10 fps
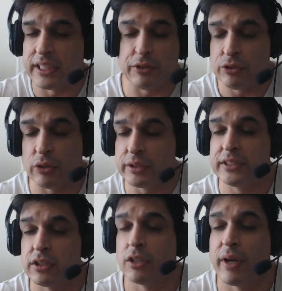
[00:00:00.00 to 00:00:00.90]
You don't
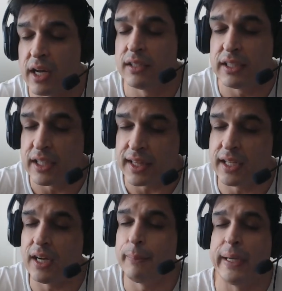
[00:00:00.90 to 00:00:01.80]
need to know
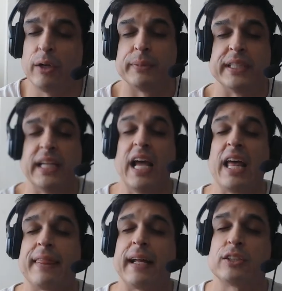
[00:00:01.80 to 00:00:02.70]
anything about me.
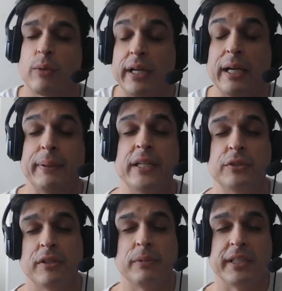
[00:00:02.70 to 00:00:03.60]
That's why I paid
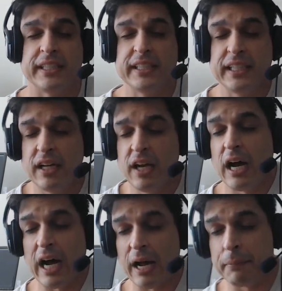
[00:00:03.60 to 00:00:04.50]
you the money.
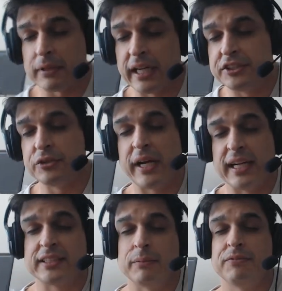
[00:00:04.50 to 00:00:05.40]
I'm glad you
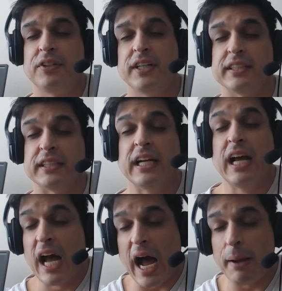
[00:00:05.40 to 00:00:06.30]
had some fun.
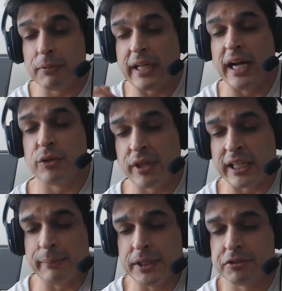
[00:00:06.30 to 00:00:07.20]
I'm glad you
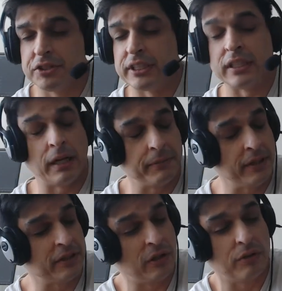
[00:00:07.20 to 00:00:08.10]
think I'm interesting. I'm going
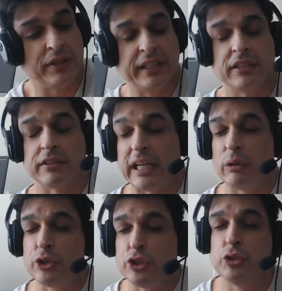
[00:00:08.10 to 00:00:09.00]
to go over here
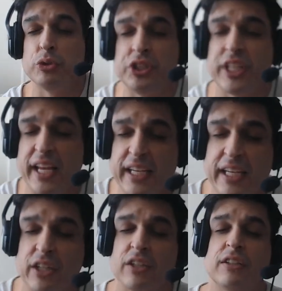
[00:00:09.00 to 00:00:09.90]
now. You stay
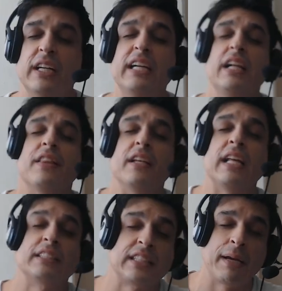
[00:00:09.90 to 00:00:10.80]
here. The
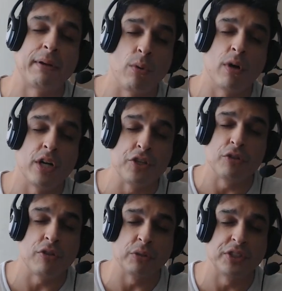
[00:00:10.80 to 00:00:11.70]
next time I want to
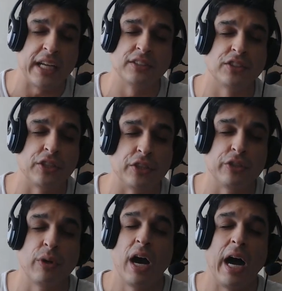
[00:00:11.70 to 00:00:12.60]
do those things to
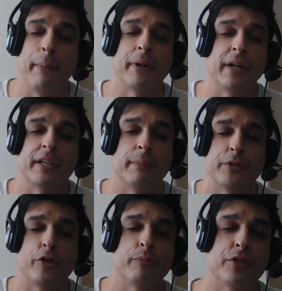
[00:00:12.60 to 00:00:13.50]
you, I'm going to come
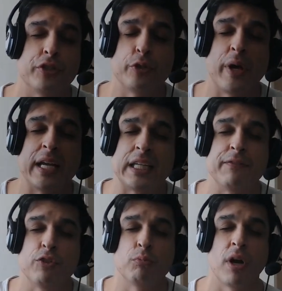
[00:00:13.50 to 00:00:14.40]
do them to you and
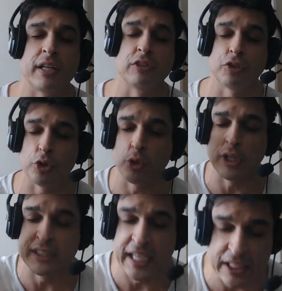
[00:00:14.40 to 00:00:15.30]
give you money so you
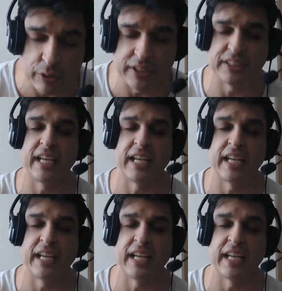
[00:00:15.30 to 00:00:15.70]
continue to stay